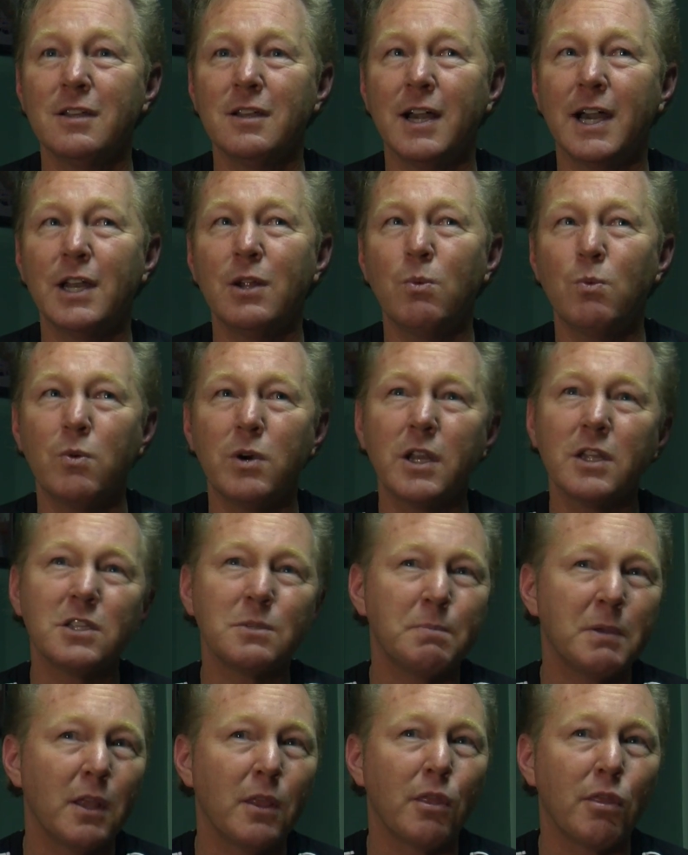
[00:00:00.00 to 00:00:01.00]
I don't want to
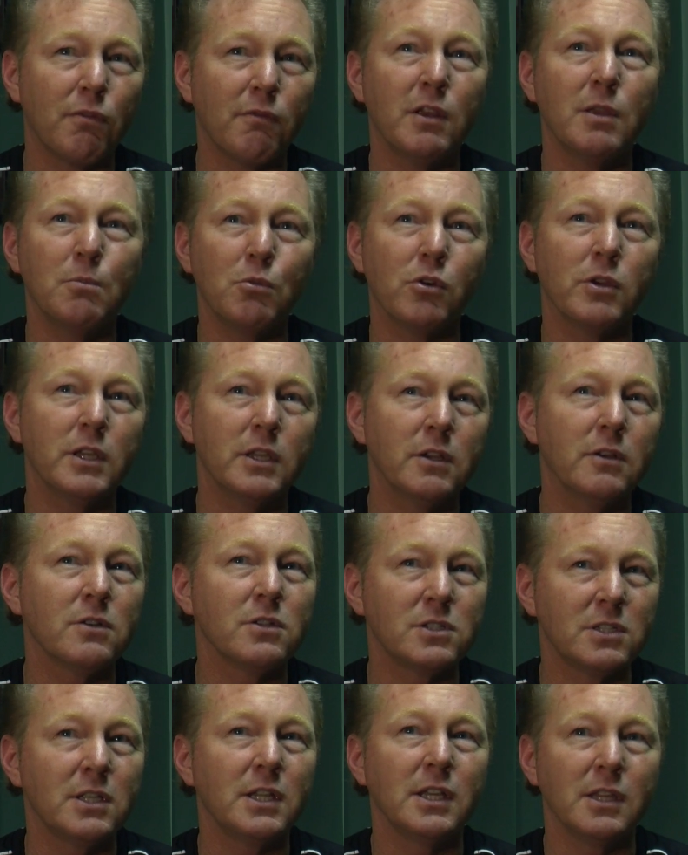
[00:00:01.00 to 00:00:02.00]
spend 3 more
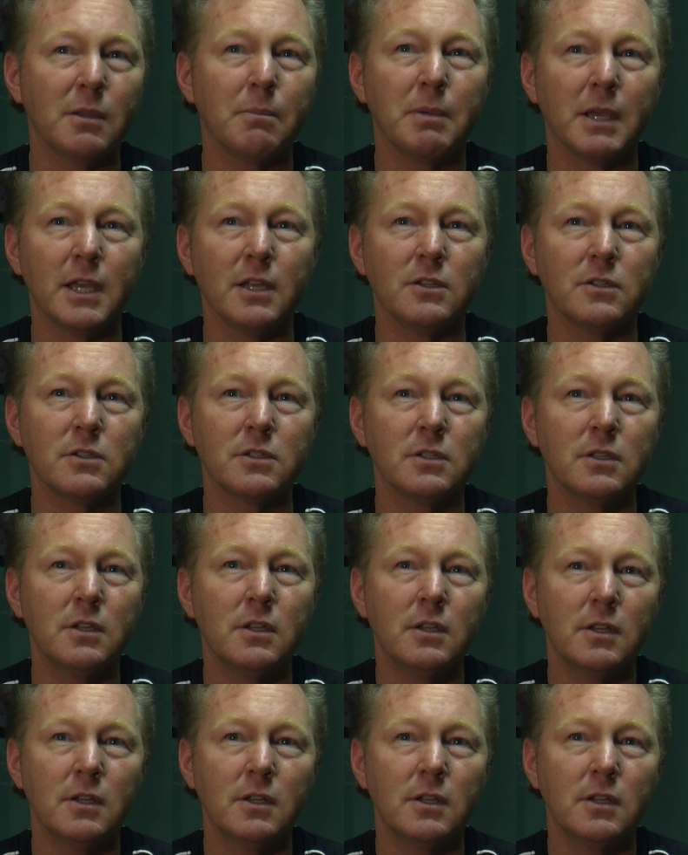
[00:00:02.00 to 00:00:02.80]
years sitting the bench.